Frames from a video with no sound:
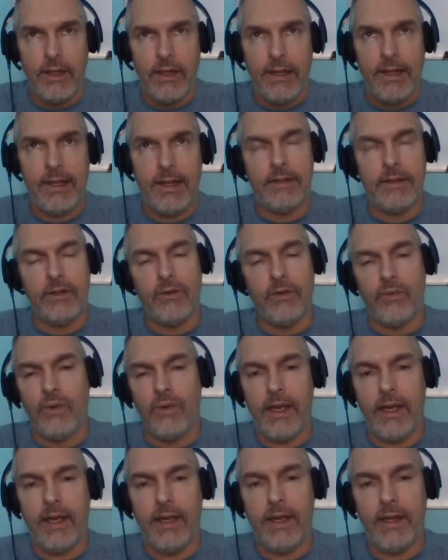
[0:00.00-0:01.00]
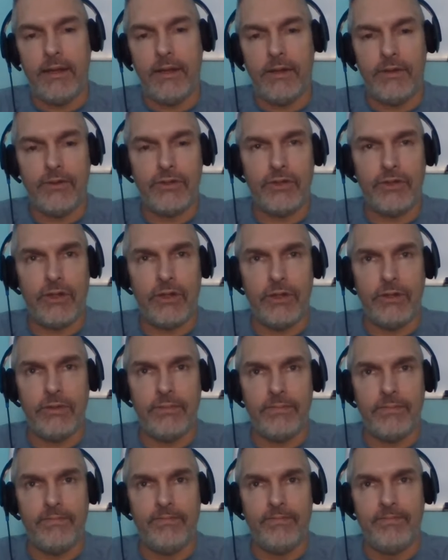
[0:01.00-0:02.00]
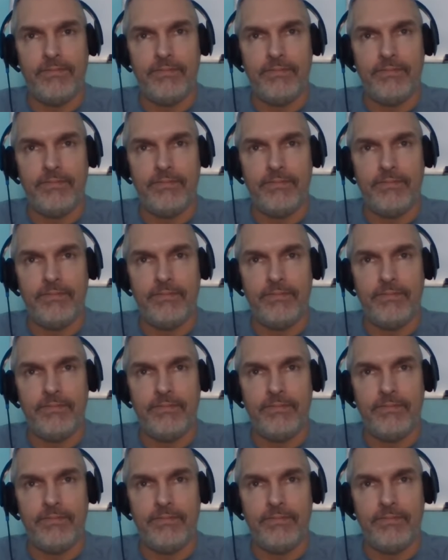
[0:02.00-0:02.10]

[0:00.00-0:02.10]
hidden away, and there's certain